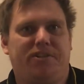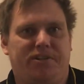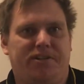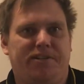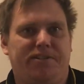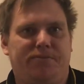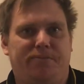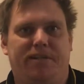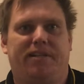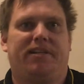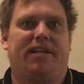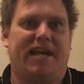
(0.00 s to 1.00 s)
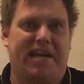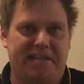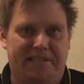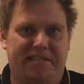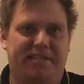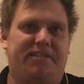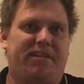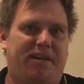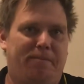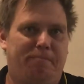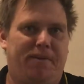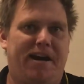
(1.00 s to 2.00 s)
Earth when aliens
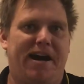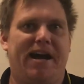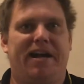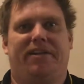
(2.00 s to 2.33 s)
come by,